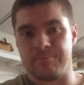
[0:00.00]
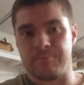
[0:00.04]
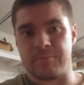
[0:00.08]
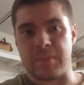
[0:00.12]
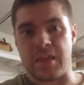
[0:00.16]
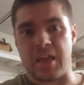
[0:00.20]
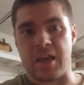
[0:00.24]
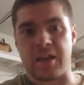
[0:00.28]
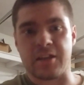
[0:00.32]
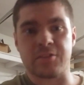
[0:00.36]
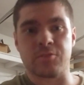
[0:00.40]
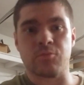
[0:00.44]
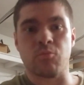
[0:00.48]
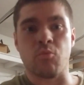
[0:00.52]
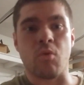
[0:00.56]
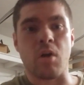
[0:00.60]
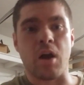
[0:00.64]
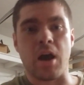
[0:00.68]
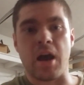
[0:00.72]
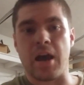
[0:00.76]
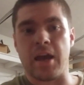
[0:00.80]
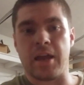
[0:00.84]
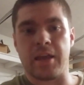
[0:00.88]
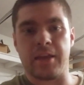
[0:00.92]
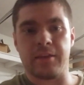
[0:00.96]

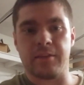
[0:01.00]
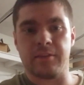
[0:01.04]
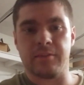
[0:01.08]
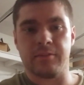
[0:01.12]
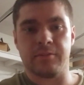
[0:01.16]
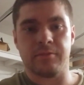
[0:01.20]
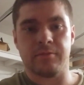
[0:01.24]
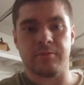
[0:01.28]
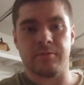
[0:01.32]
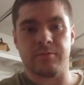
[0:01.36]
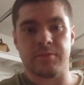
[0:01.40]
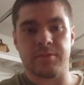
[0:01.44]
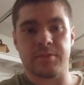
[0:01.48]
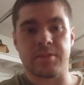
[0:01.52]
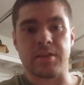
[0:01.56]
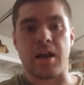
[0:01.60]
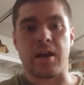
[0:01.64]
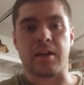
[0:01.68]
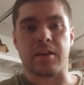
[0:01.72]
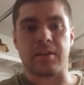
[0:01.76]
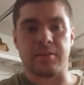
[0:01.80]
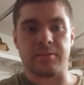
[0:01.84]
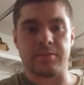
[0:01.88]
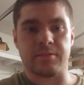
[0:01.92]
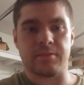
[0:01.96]
XY
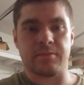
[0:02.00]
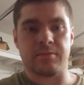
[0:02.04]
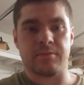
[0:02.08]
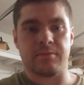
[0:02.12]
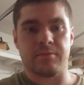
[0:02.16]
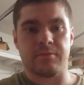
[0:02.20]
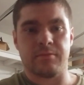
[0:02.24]
sockets.